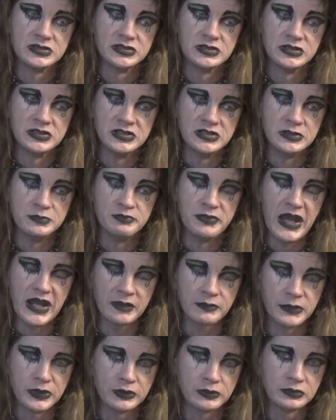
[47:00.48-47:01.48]
the
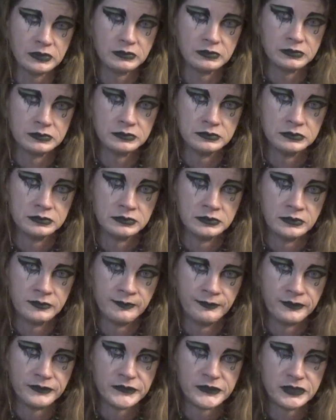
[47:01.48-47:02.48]
backbone
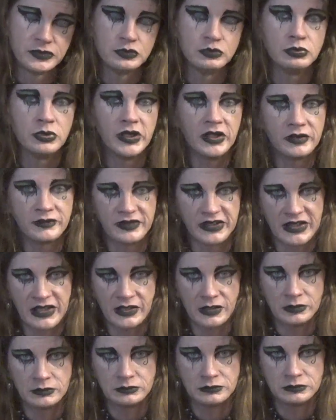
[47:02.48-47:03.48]
to wear the
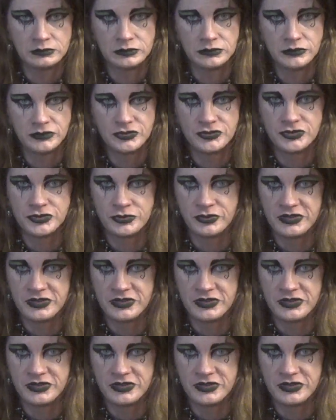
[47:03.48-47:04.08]
gown to